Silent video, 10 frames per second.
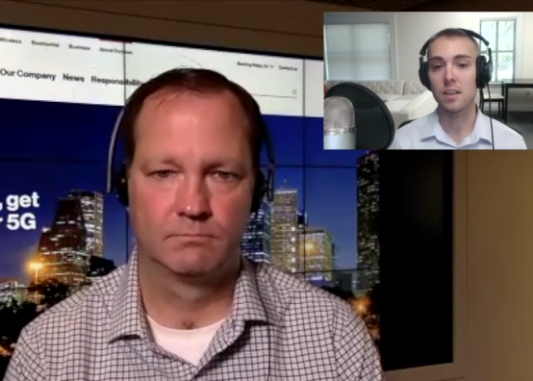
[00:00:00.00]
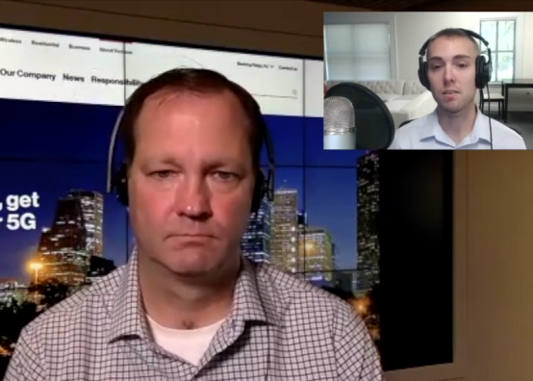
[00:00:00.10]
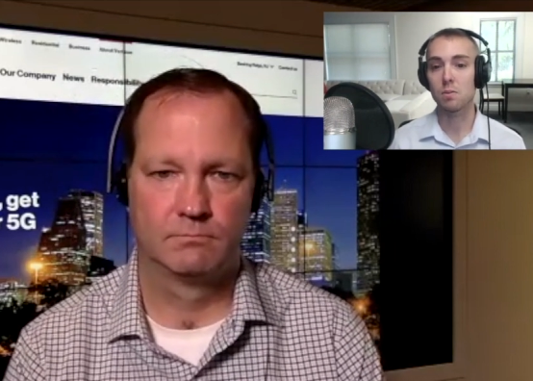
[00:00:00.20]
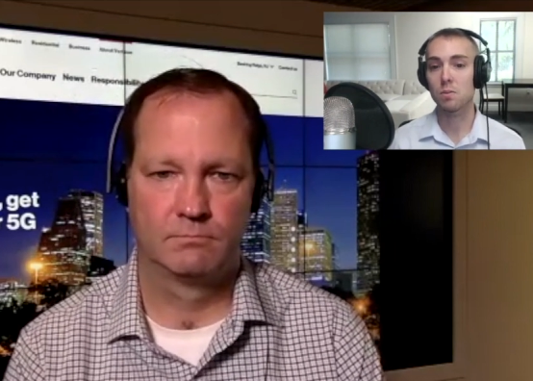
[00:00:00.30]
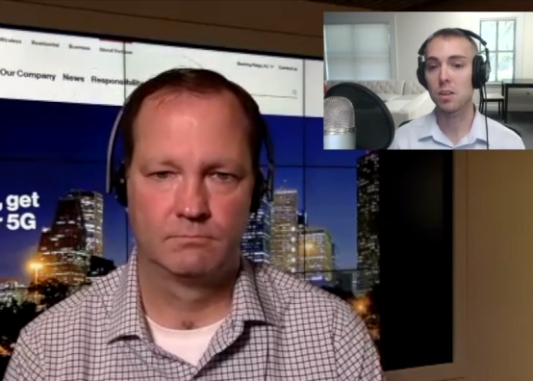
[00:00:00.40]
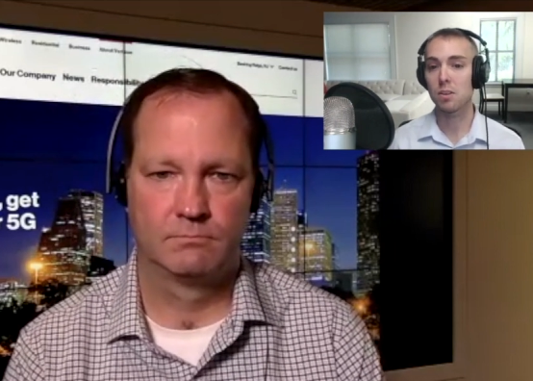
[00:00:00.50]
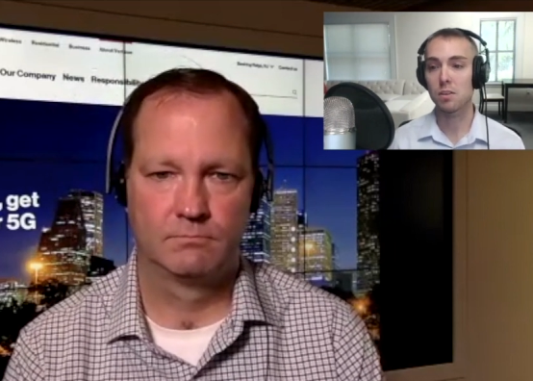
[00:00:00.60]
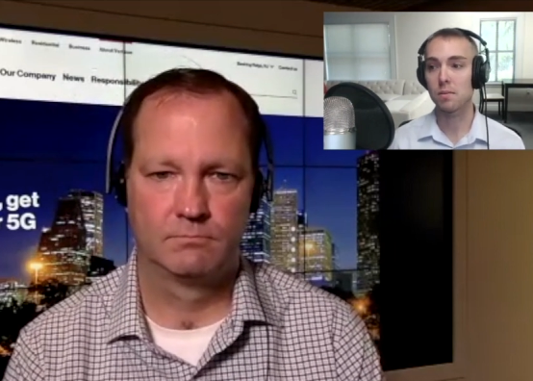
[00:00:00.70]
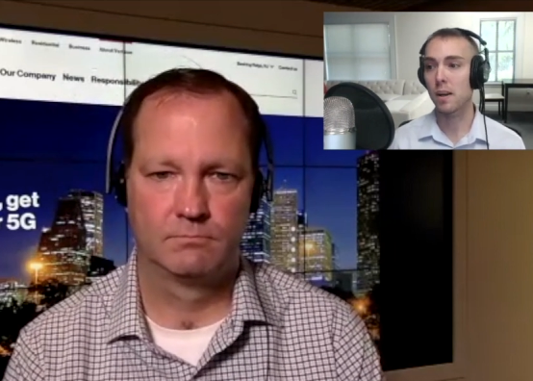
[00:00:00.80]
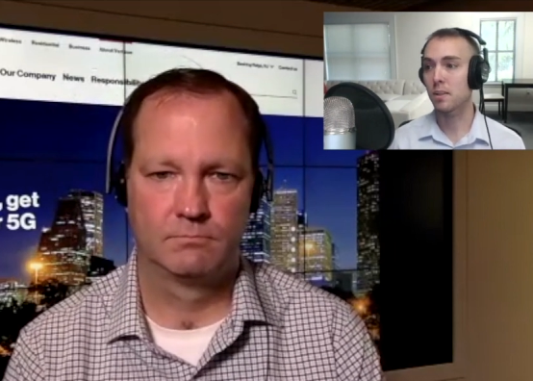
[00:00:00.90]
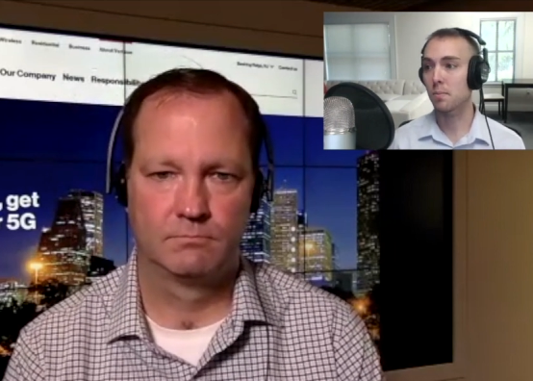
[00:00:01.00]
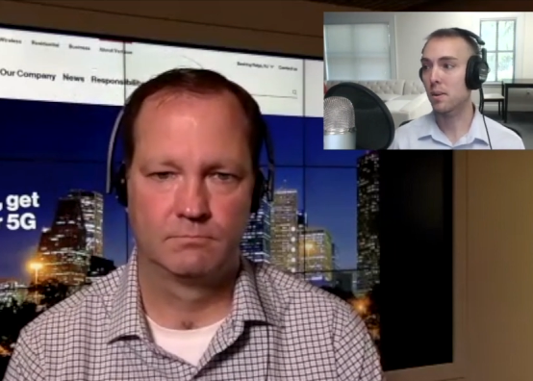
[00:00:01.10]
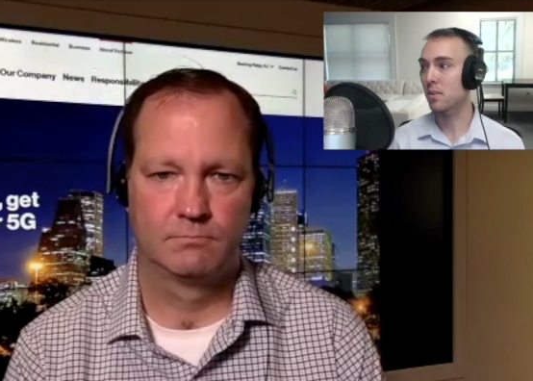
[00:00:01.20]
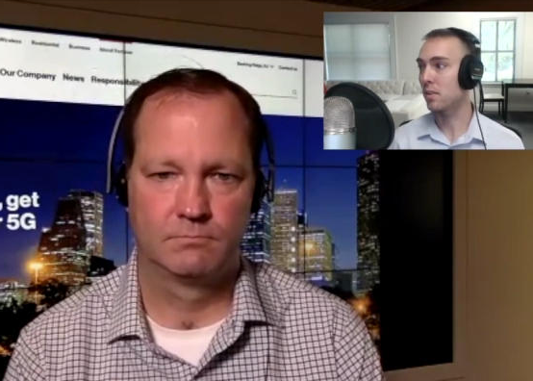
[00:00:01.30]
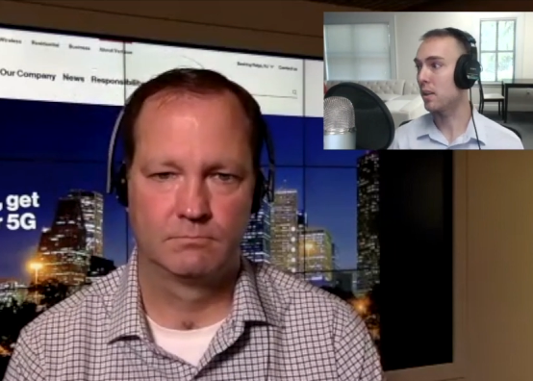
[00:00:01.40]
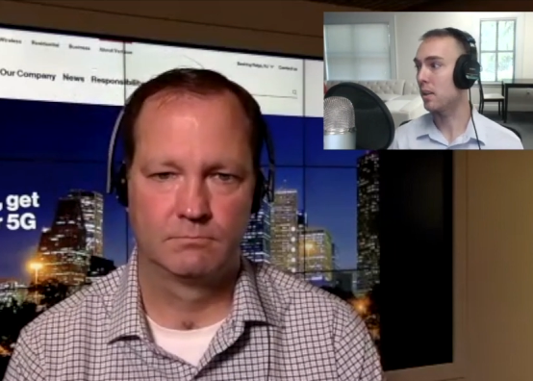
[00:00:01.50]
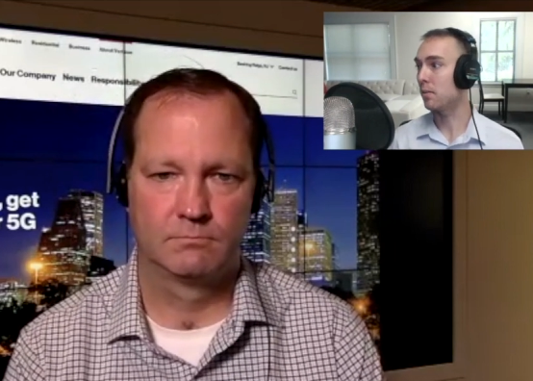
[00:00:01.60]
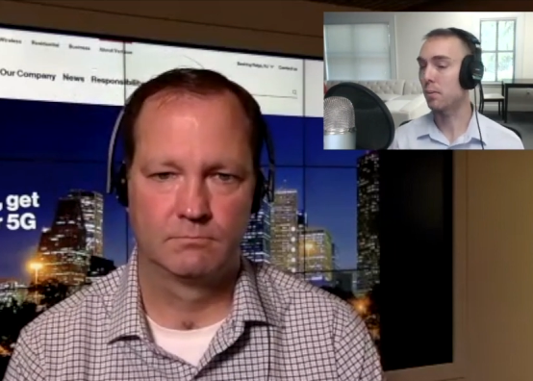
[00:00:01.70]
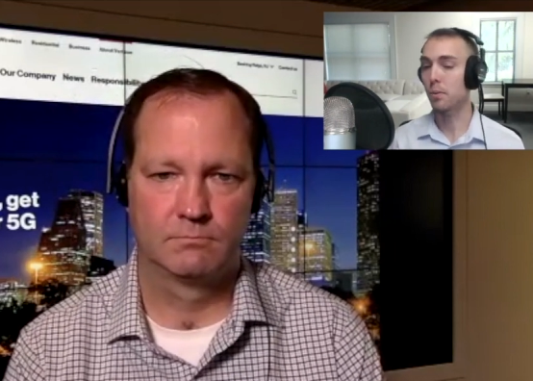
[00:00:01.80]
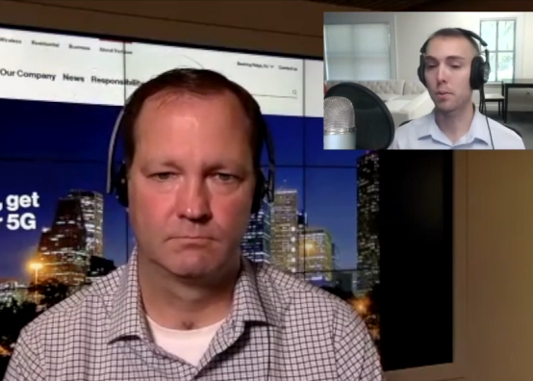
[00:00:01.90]
Speaker 1: the senior vice
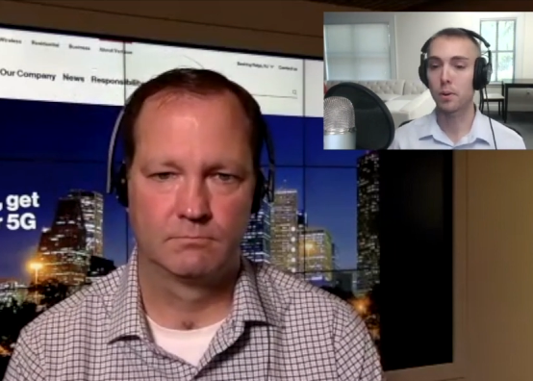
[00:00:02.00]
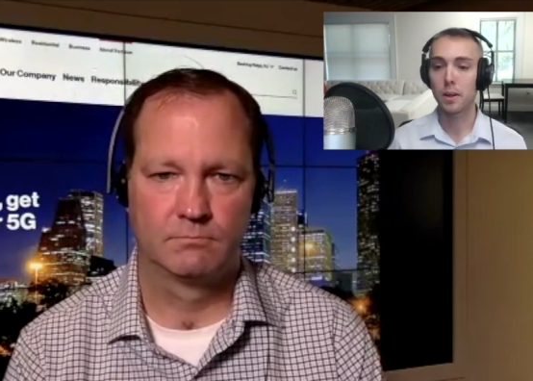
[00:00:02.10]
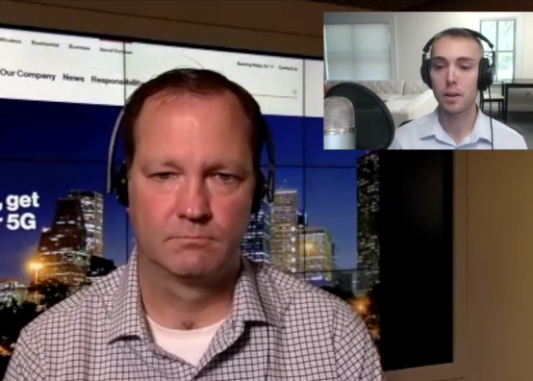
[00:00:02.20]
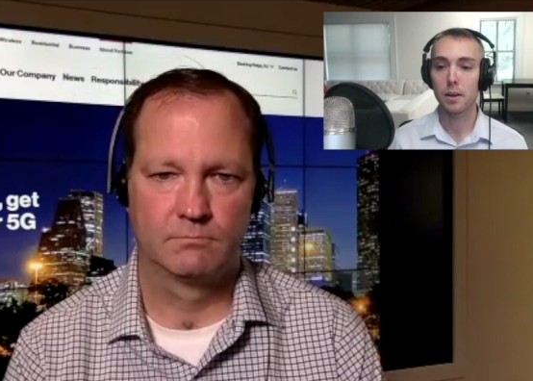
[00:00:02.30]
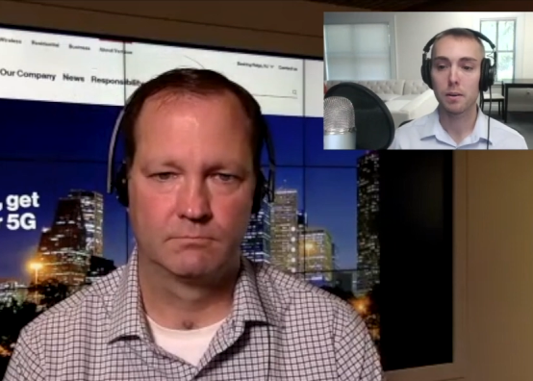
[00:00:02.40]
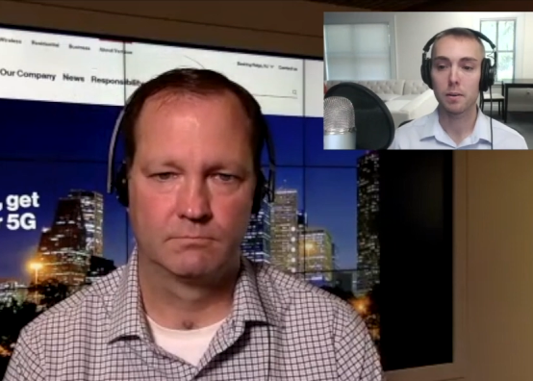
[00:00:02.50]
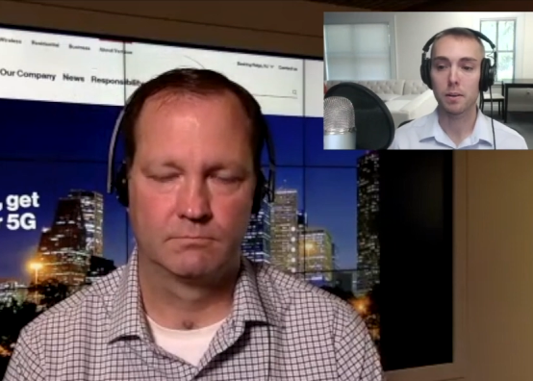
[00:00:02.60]
president or